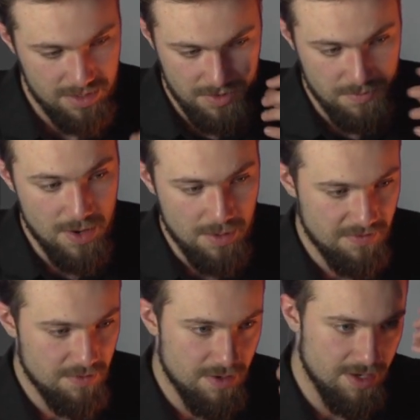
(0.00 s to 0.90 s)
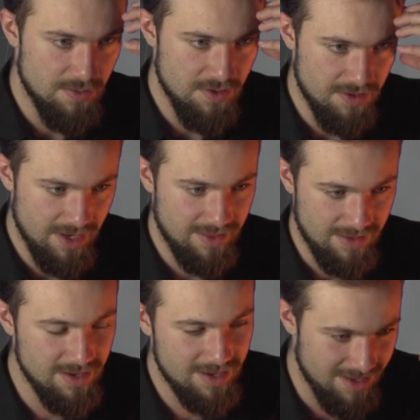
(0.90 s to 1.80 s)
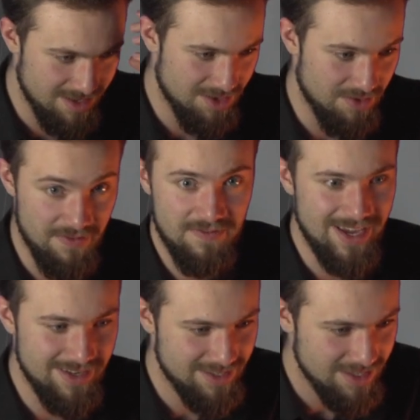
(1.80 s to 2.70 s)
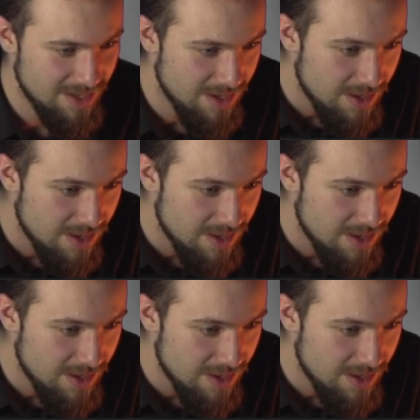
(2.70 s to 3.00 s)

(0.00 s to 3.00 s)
the bottom of the body more than like the the face.